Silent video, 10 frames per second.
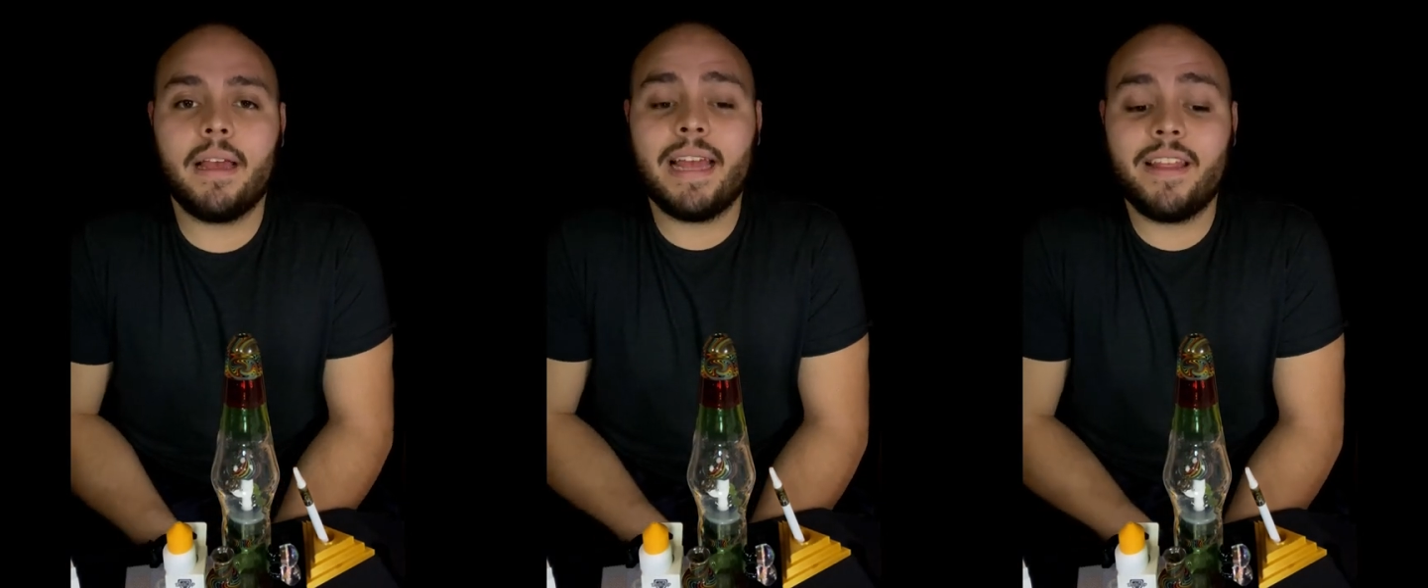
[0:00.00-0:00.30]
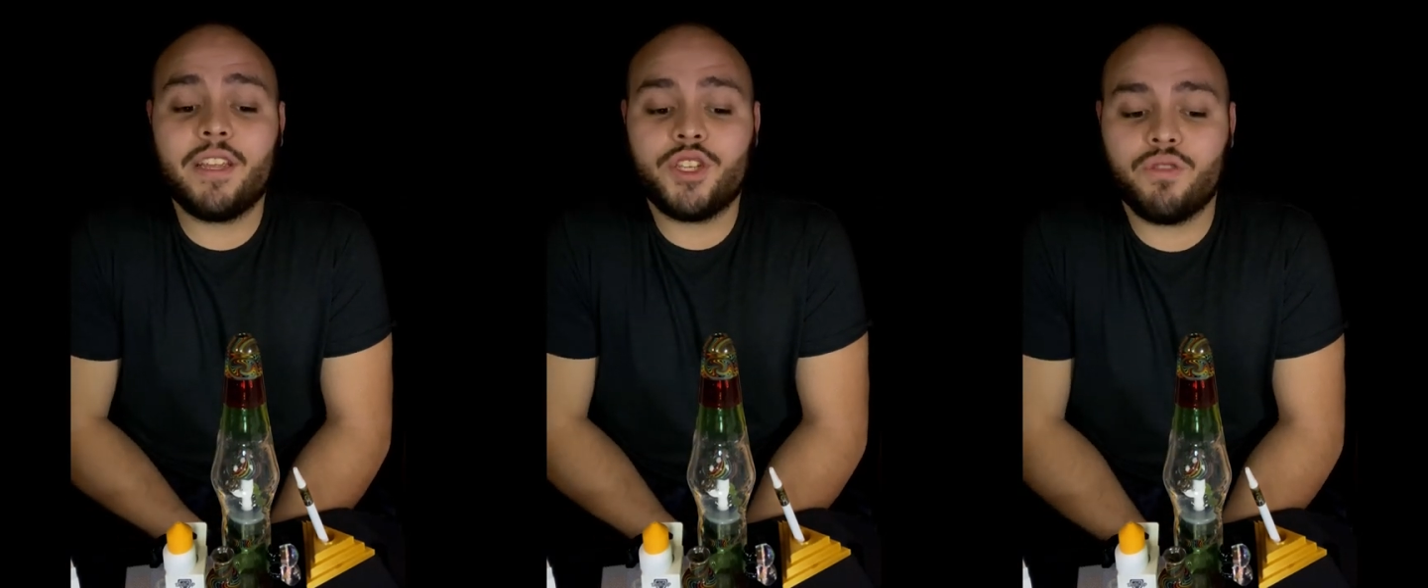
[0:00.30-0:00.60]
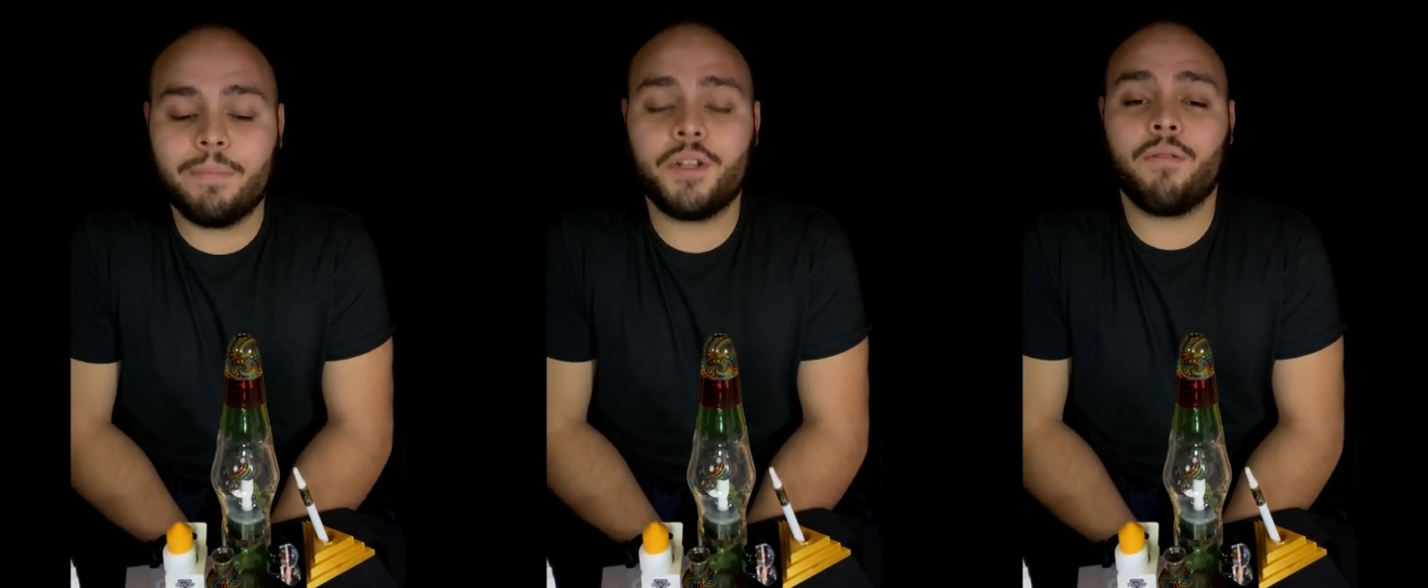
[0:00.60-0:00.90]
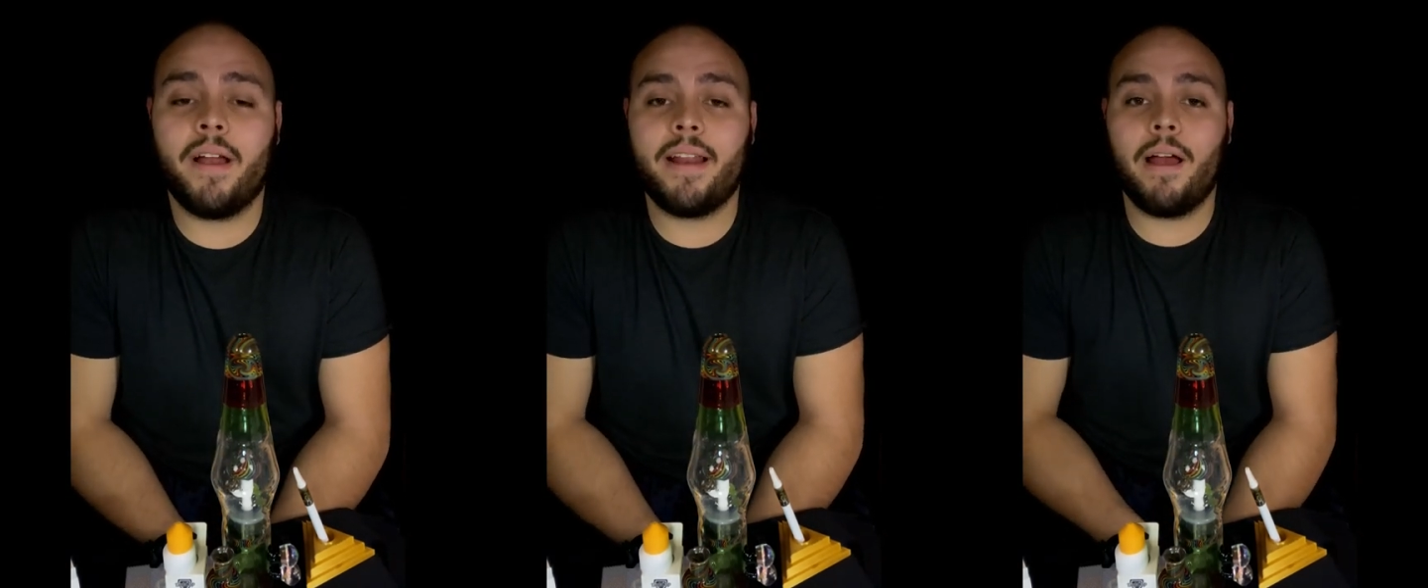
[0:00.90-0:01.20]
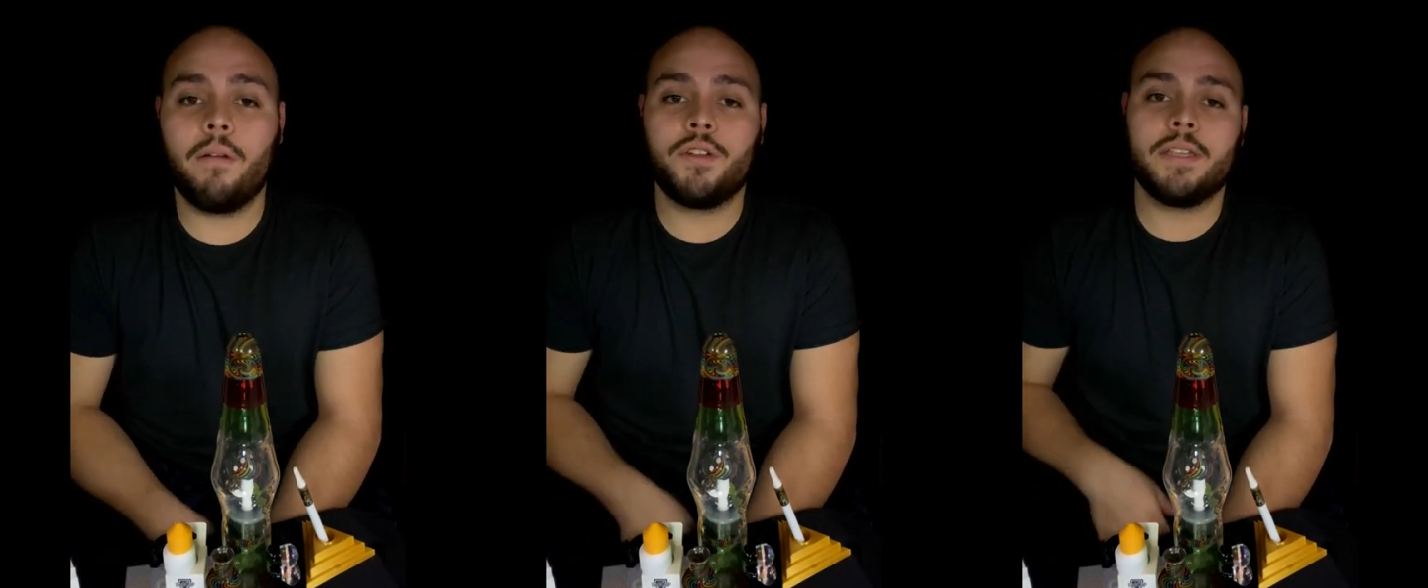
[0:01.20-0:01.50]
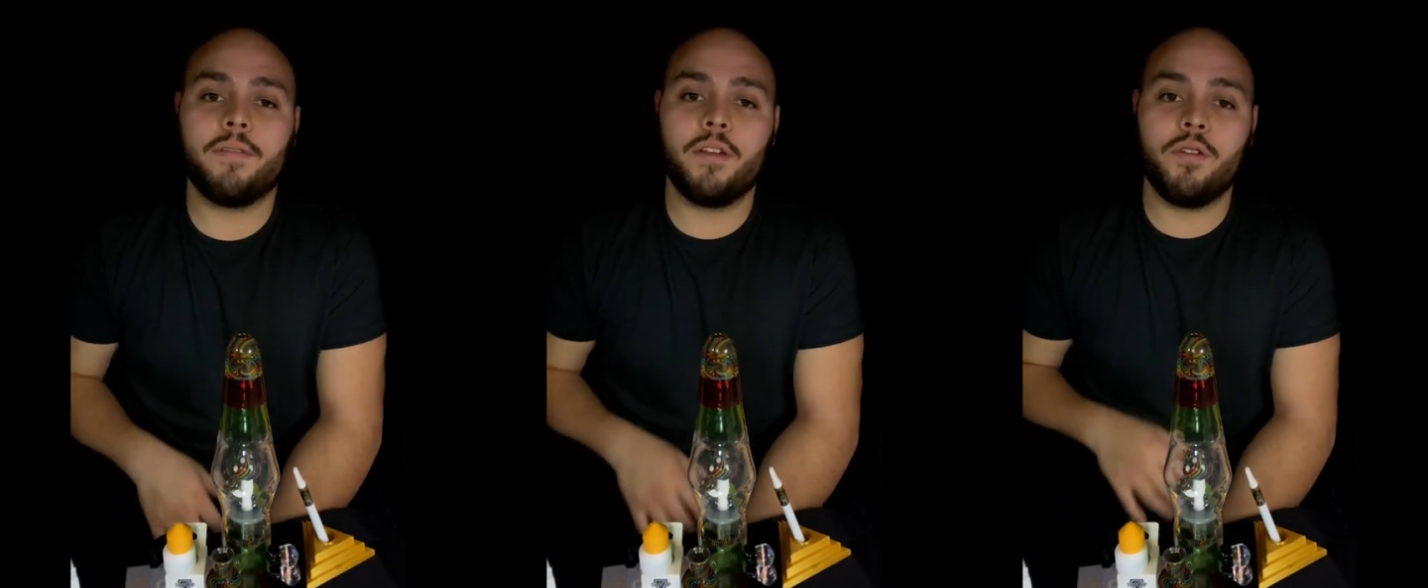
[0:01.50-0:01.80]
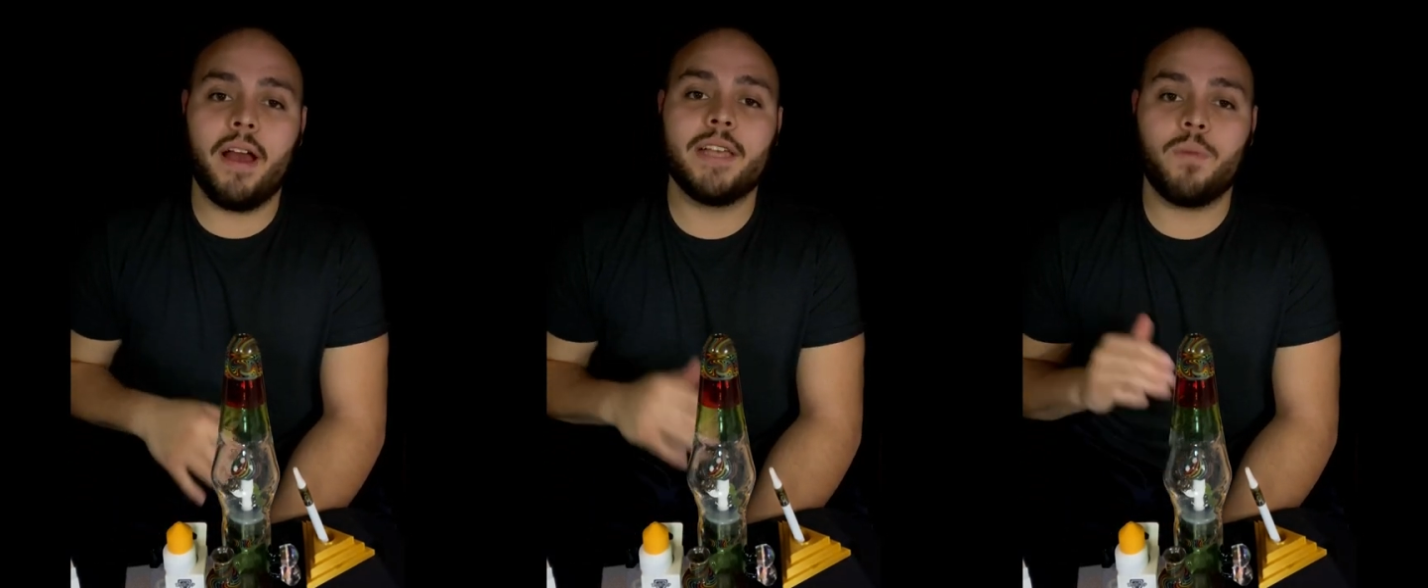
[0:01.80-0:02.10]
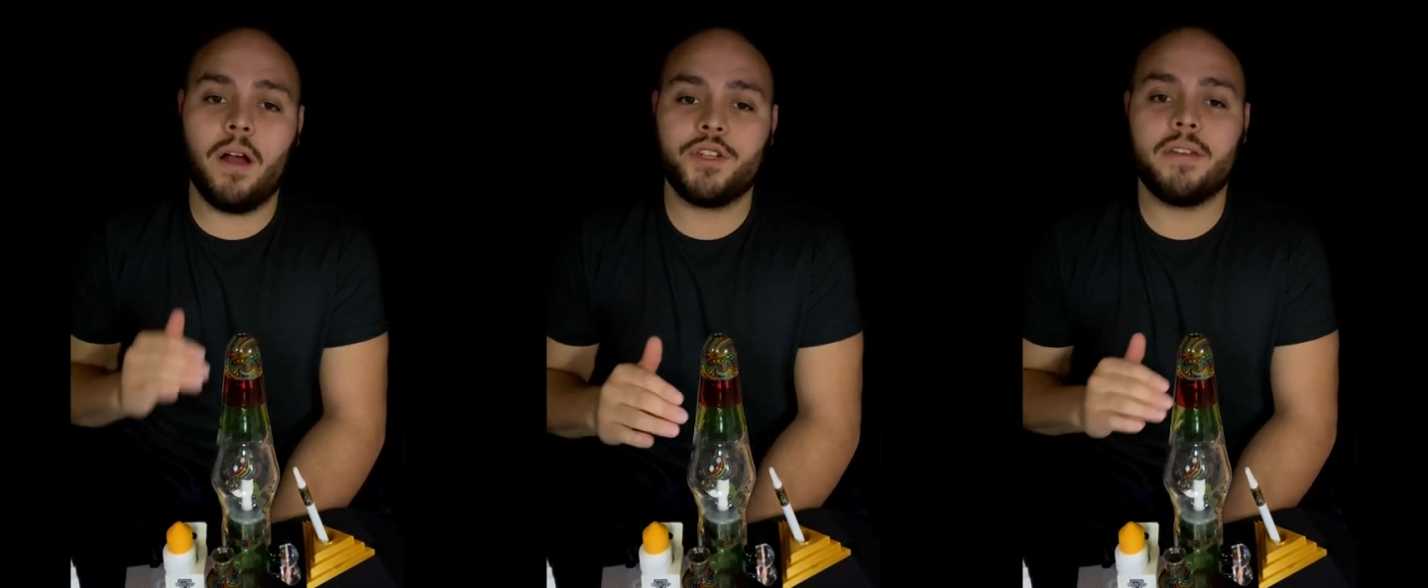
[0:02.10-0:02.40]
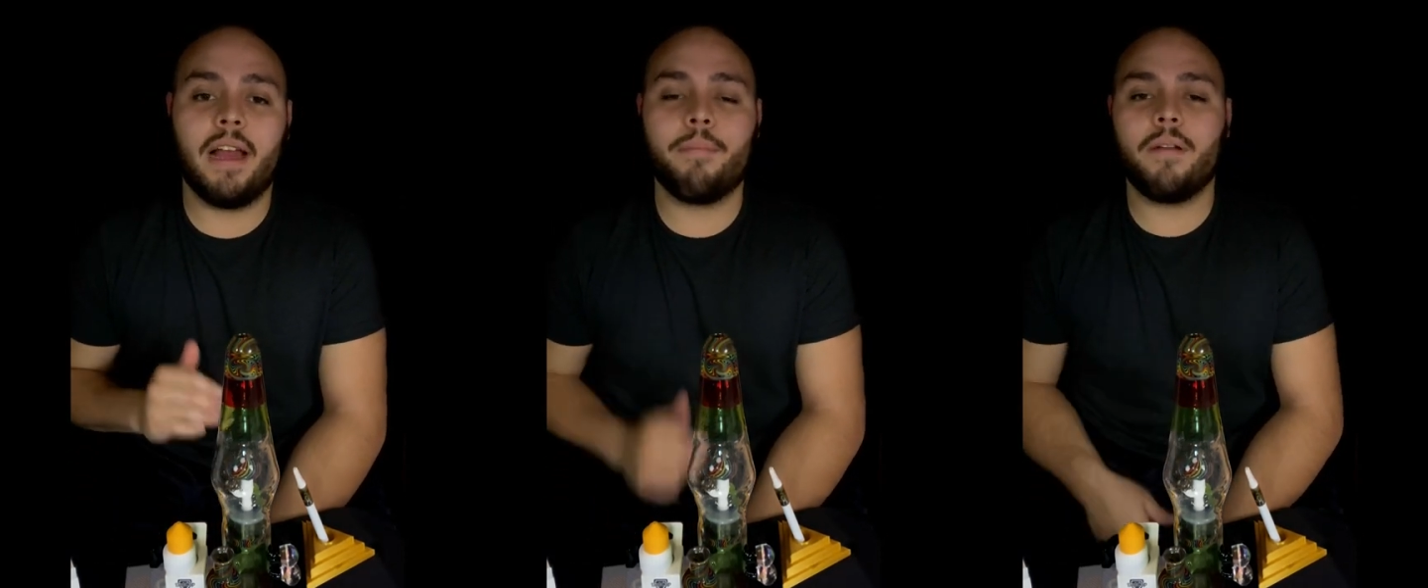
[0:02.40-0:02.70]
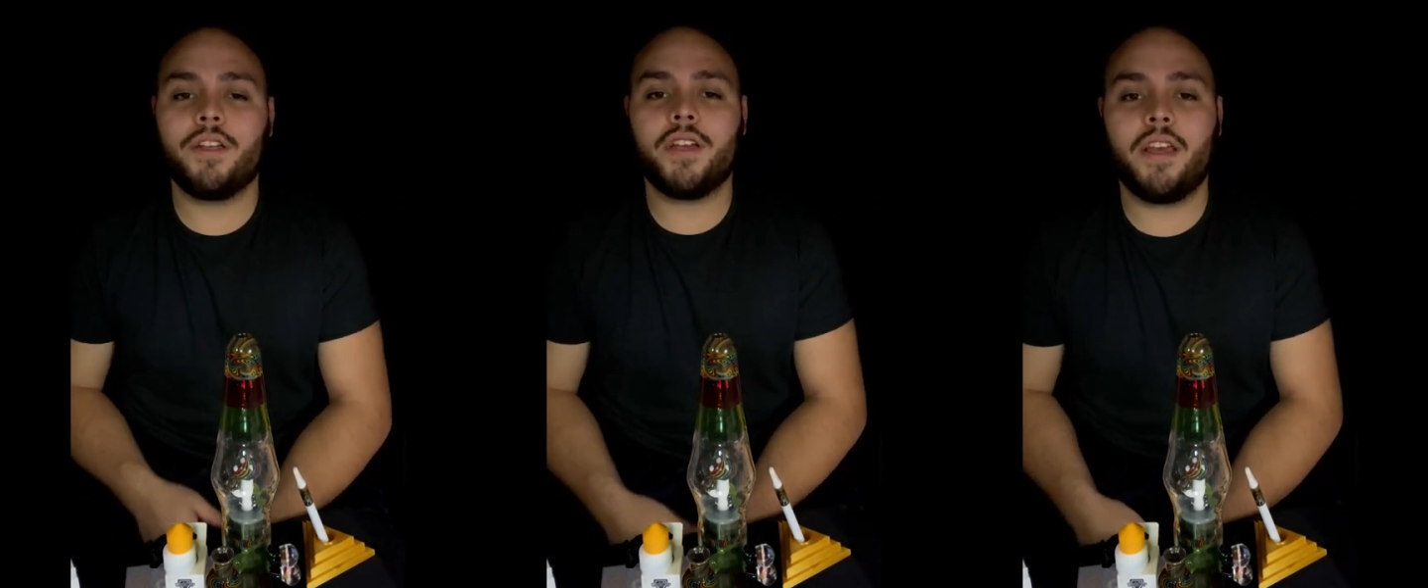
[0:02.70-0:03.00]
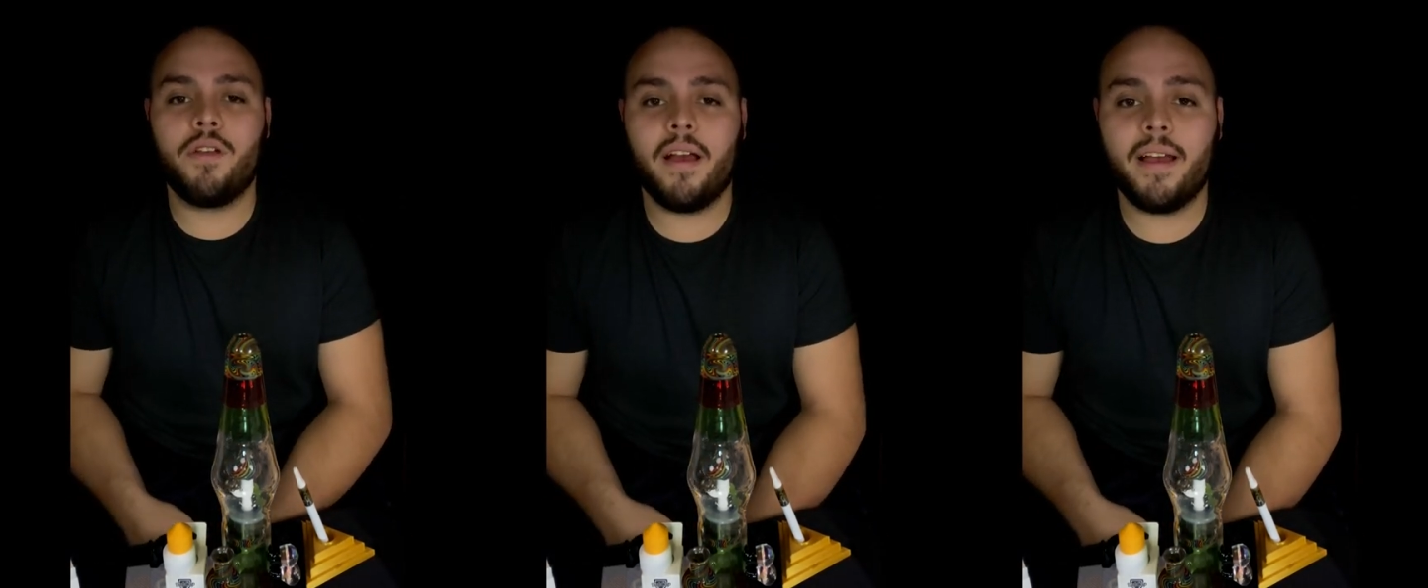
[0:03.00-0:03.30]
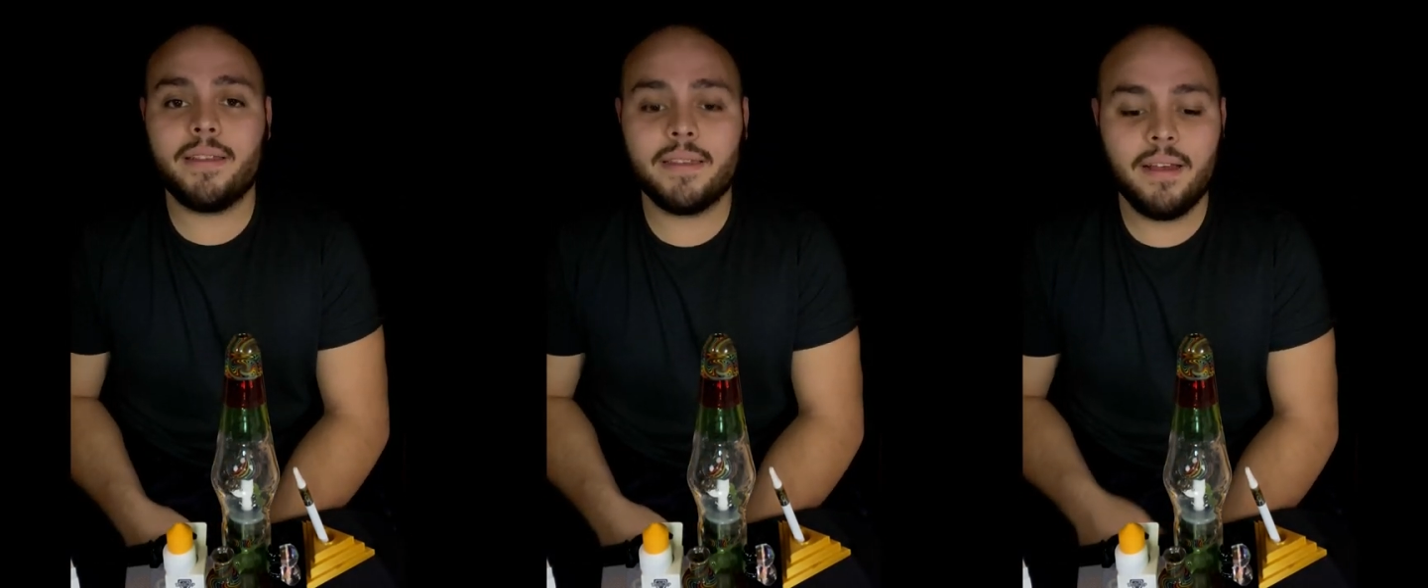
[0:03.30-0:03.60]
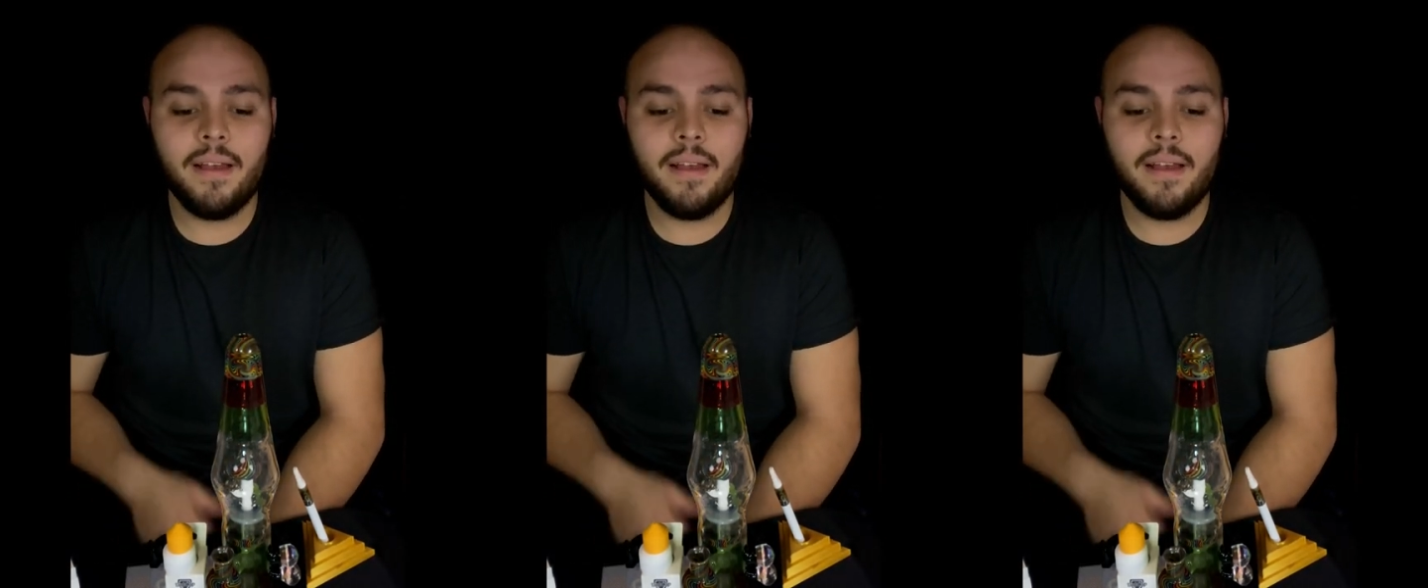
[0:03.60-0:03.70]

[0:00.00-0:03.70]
in the description right now just for you guys watching. I appreciate you guys.